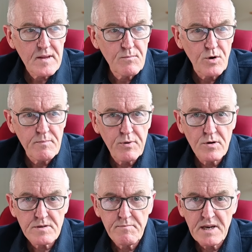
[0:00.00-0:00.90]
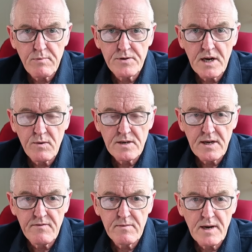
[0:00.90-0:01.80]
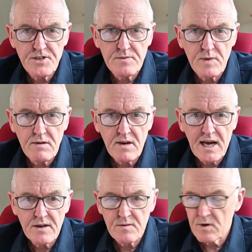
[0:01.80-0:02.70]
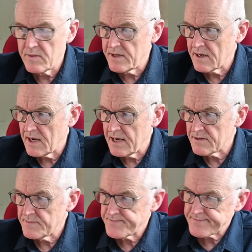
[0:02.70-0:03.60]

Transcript: More important people know what information we're allowed and what we're not allowed.